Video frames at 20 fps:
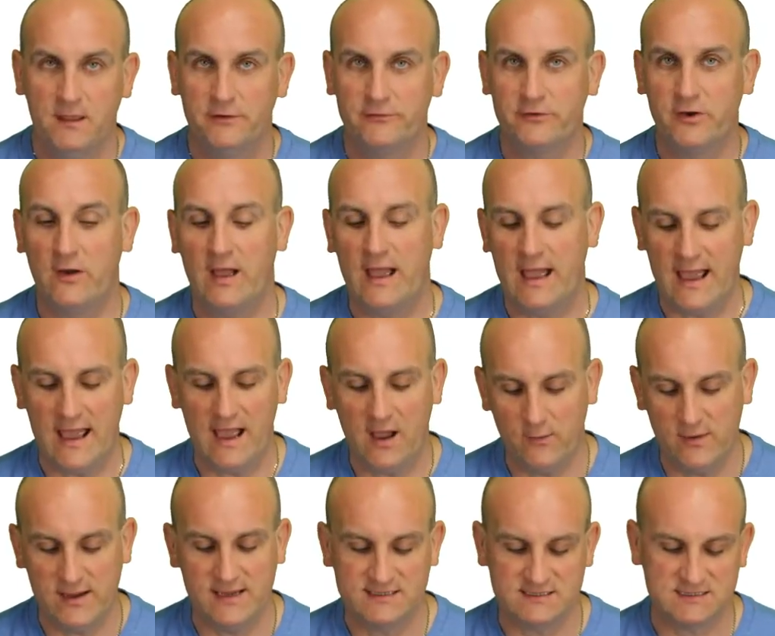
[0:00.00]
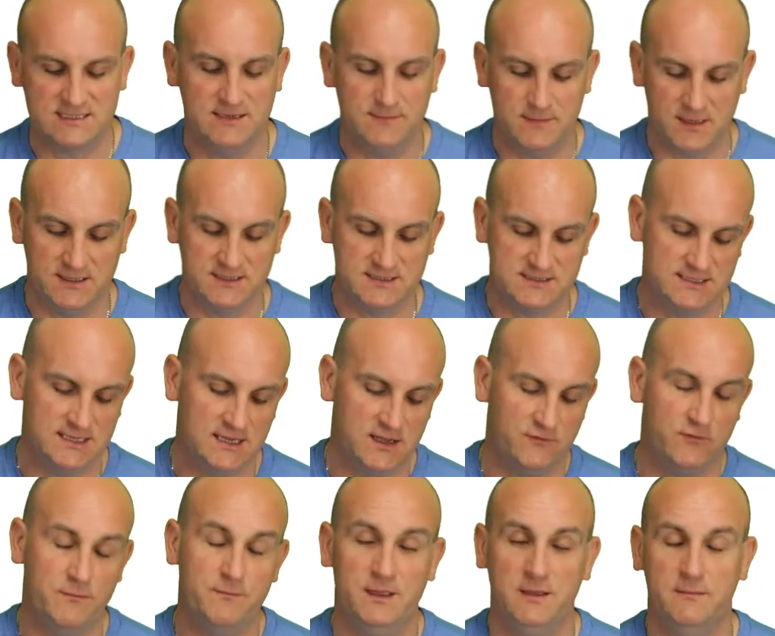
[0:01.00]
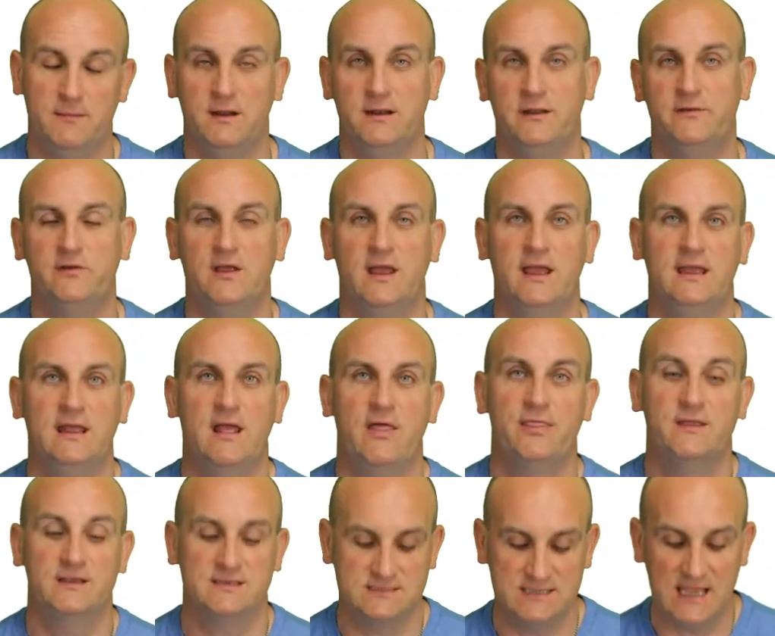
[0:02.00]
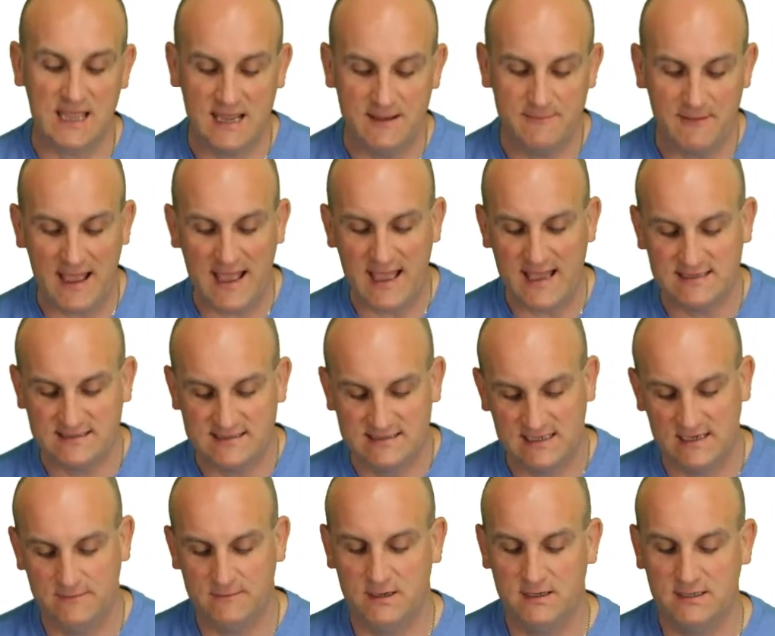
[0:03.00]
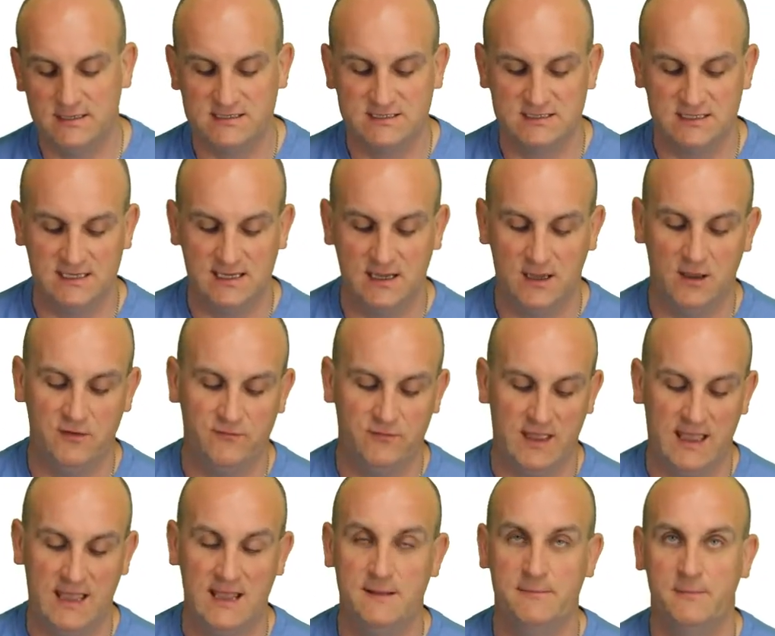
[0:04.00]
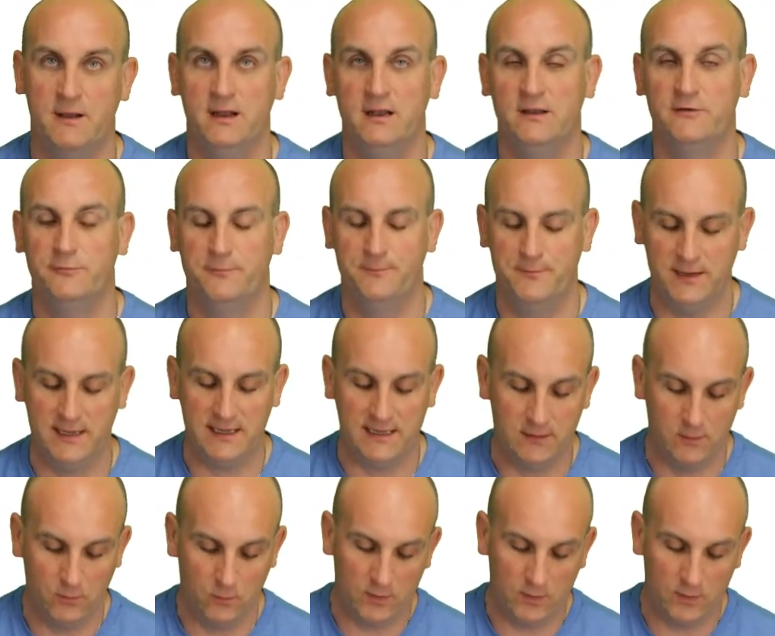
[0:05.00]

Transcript: So how is C minus D over B minus A the same as D minus C over A minus B?